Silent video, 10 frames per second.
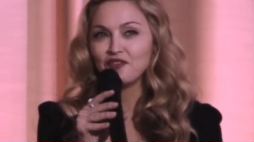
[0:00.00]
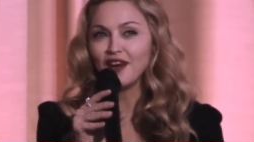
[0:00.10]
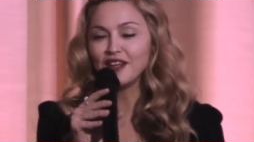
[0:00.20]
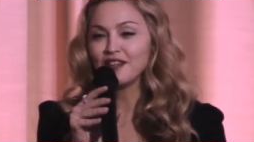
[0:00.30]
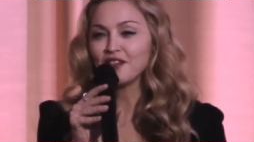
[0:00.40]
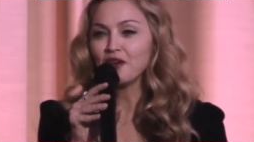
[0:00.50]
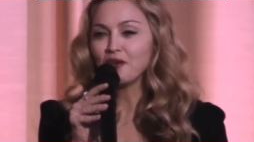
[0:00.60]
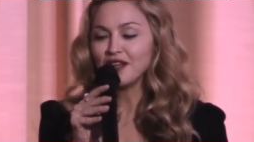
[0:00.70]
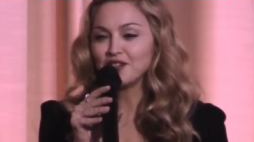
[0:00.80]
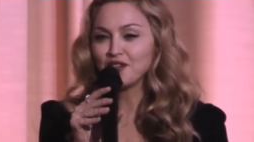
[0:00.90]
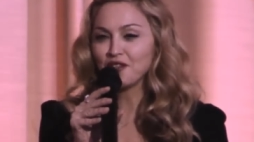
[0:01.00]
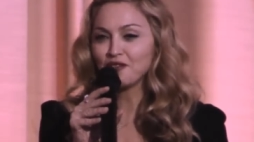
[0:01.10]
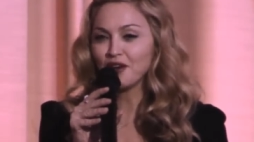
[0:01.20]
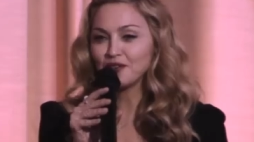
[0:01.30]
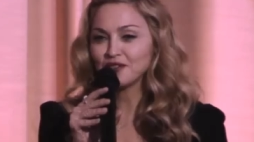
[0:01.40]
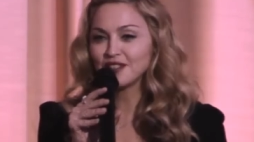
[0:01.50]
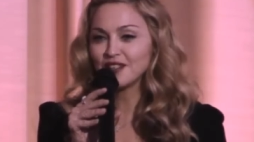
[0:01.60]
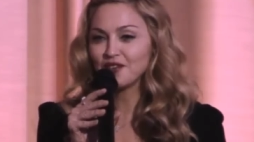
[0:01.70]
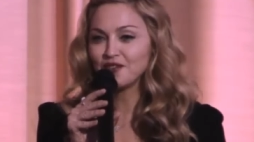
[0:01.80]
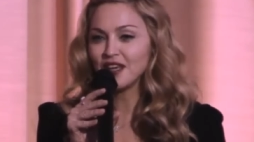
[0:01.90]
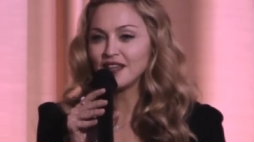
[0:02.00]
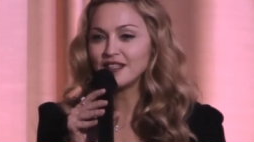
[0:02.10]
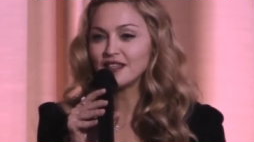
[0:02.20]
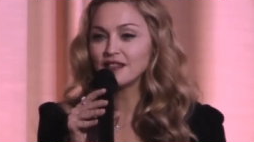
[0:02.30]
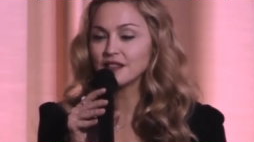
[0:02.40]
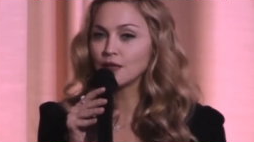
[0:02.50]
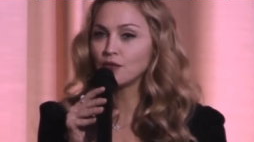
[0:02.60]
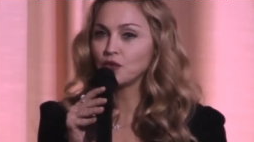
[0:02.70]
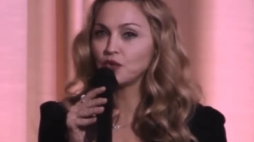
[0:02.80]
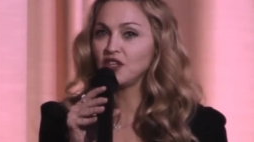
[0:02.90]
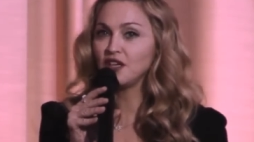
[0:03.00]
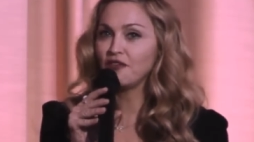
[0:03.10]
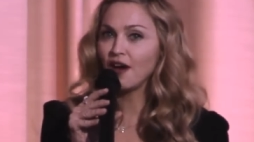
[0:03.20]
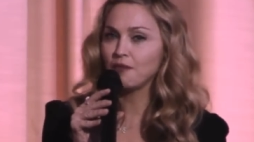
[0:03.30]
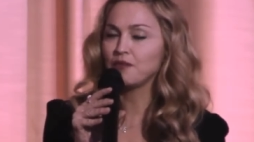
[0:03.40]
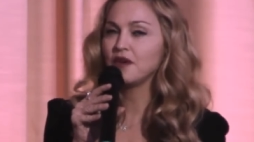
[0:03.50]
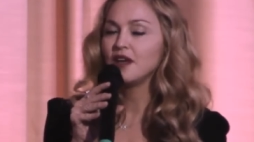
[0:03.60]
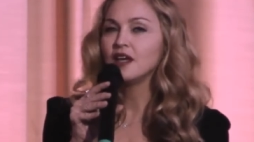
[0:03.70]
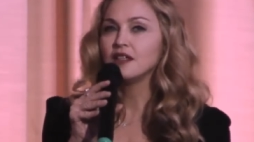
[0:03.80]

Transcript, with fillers: fighting their way to the throne. So the idea that someone would give up